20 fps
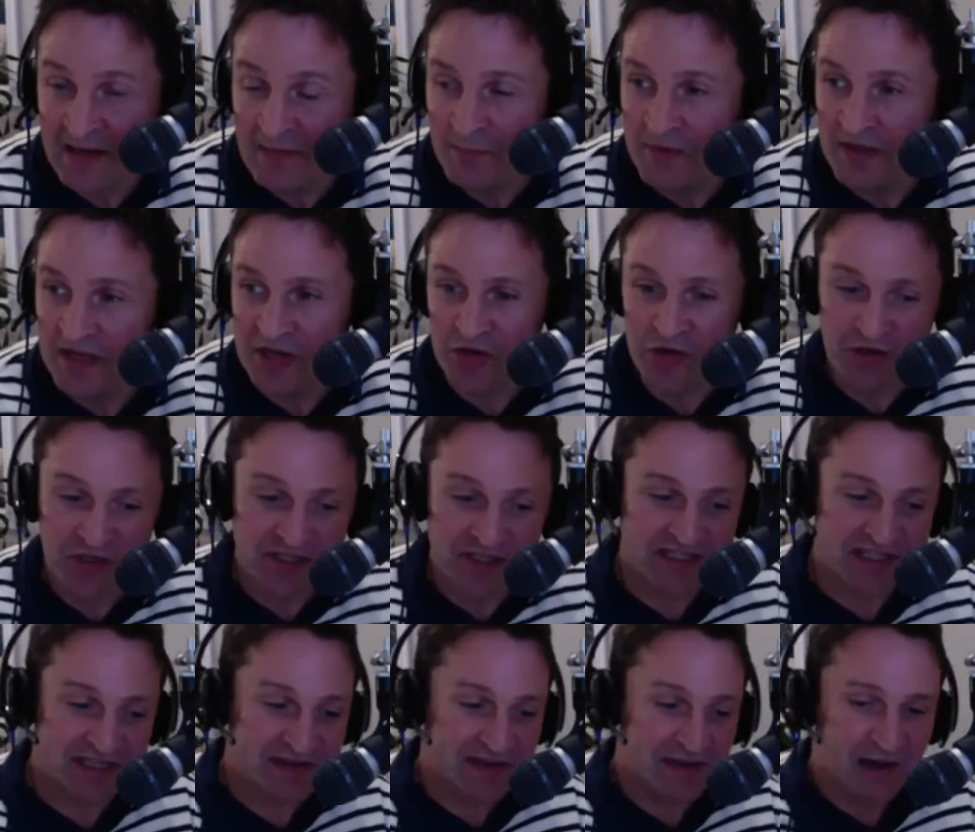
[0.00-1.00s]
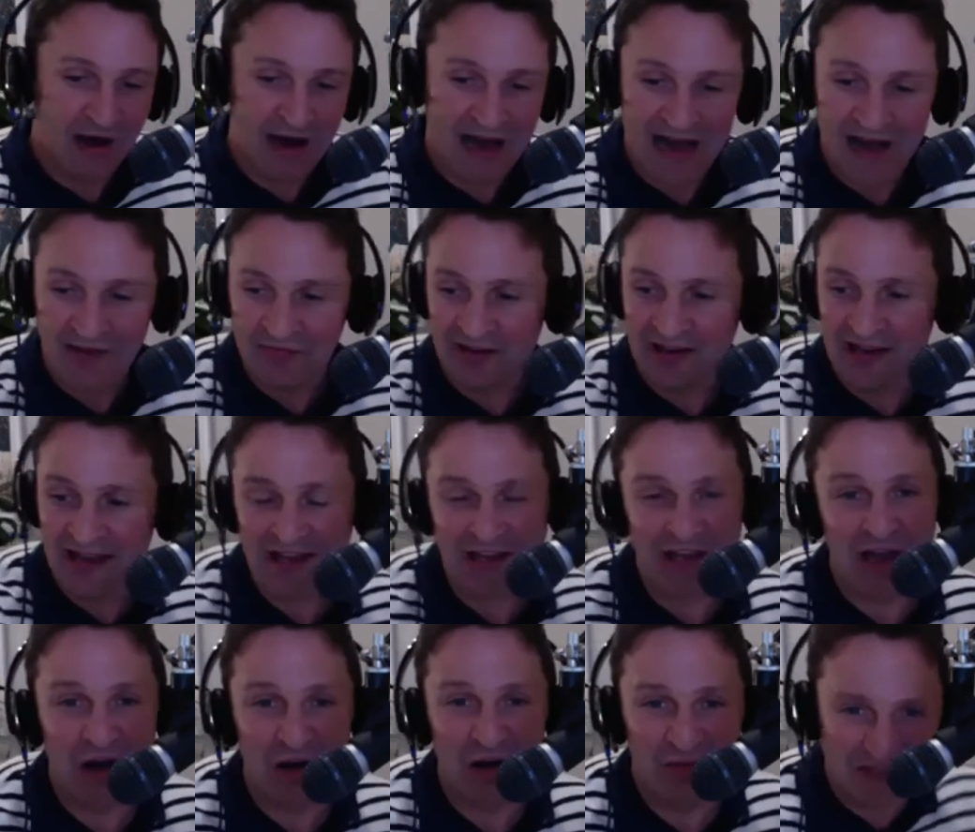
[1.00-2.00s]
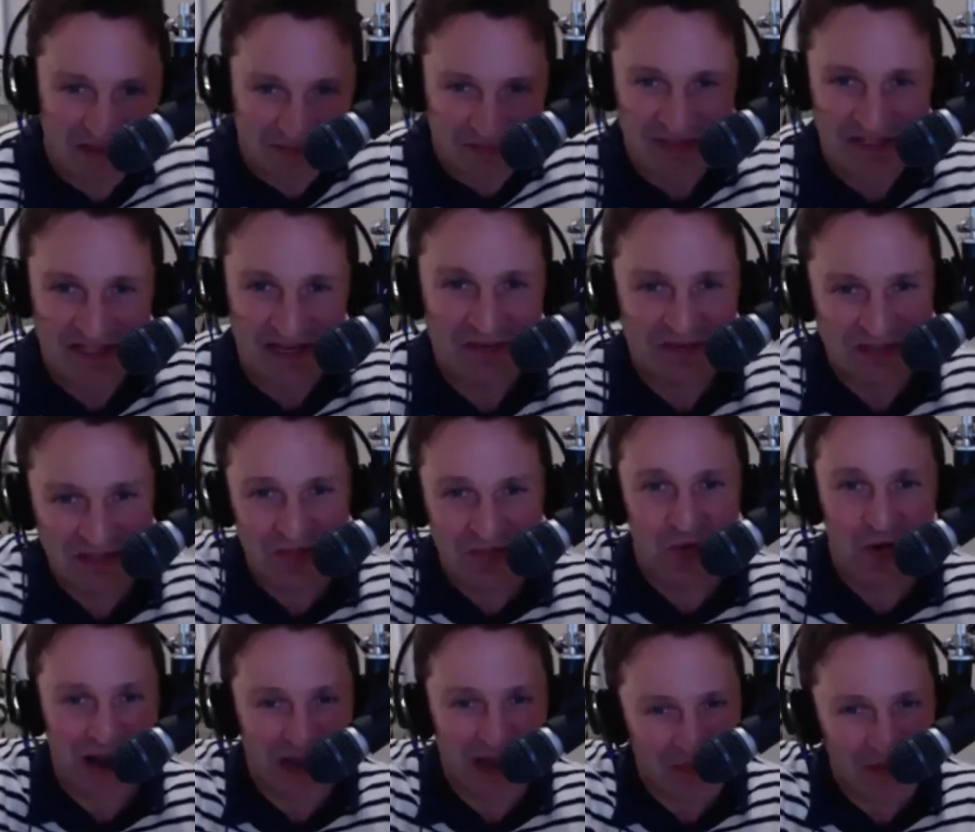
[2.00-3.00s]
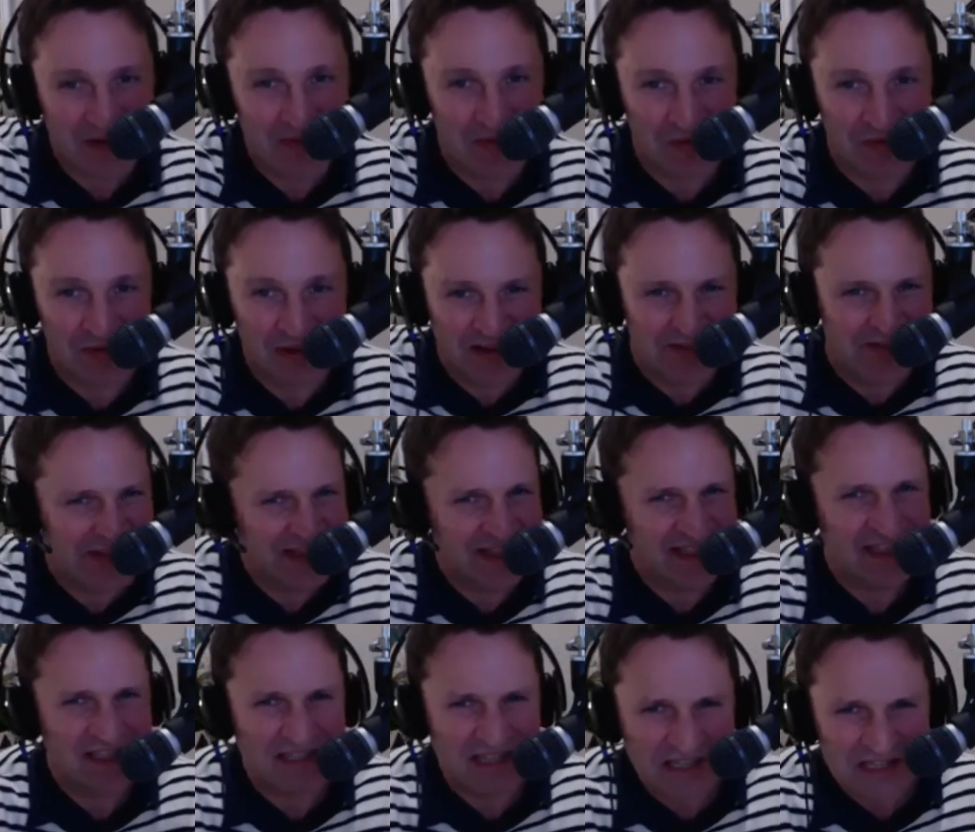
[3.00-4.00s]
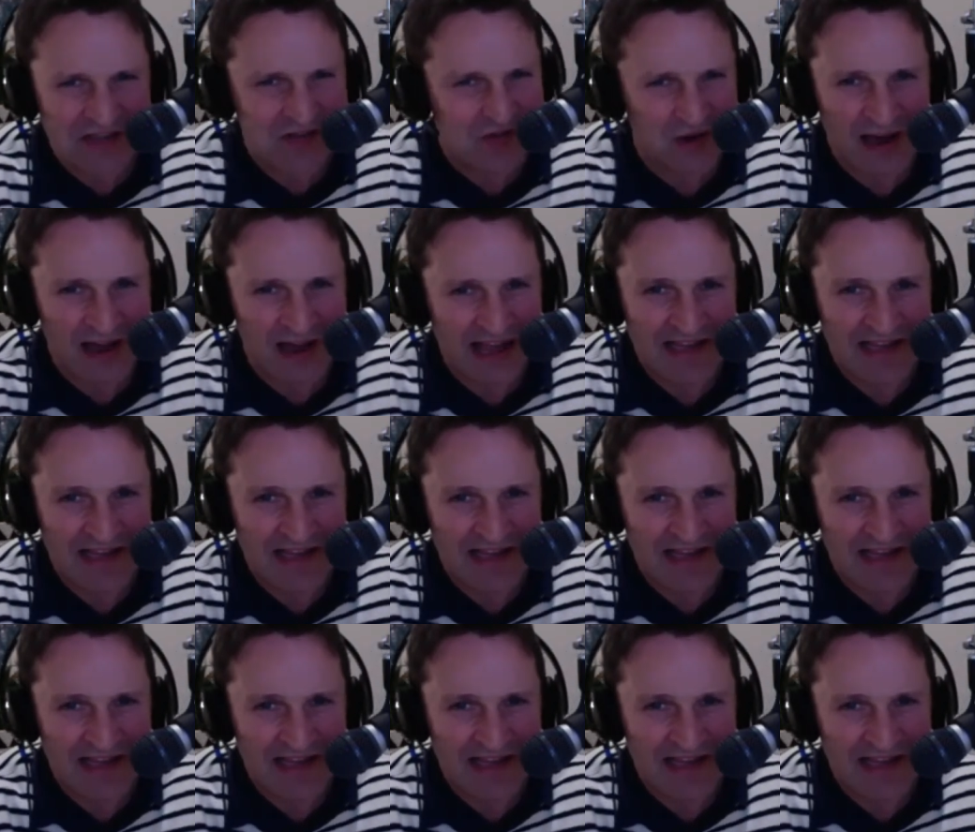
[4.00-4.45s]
because I have to let go of this perception of what other people think of these decisions, right?